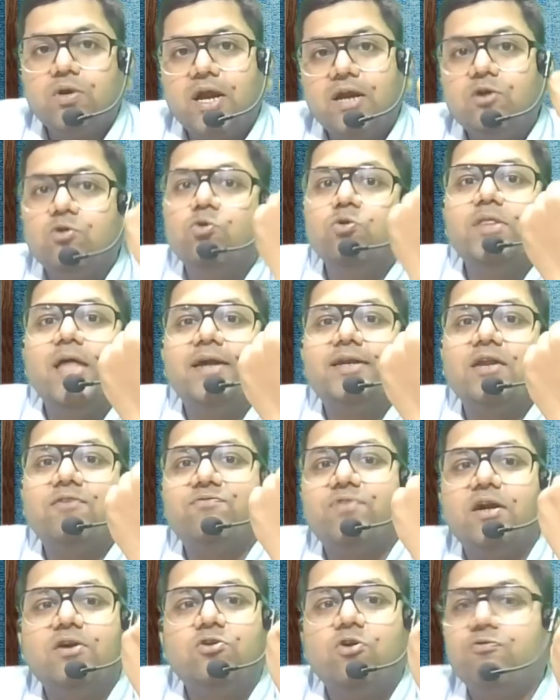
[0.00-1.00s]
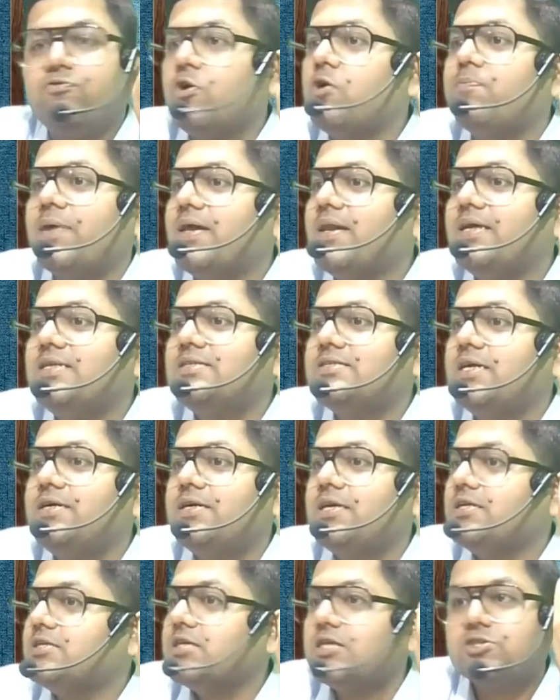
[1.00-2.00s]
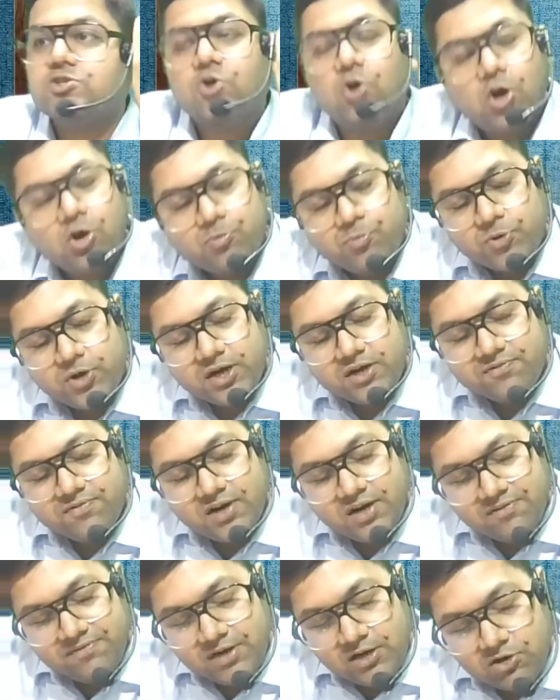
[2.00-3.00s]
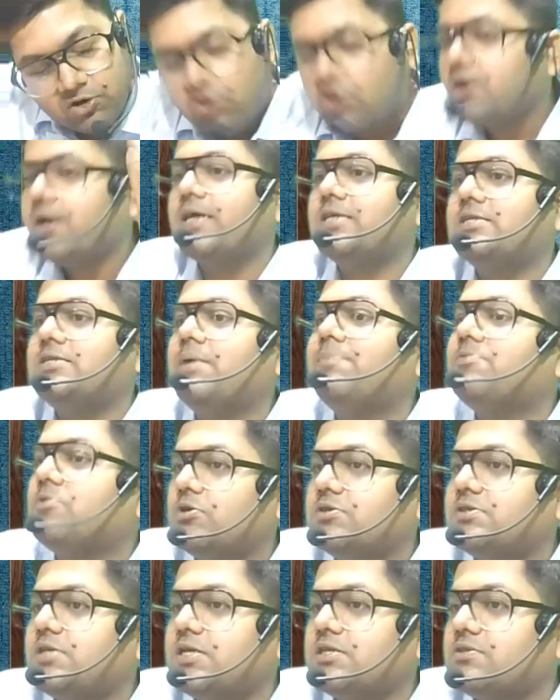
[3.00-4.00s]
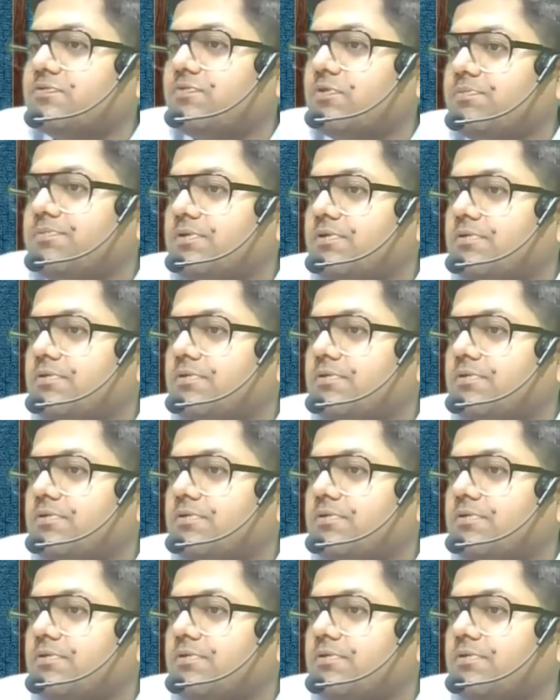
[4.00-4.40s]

can do that in front of your parents and teachers. Corporate world will not accept nonsense.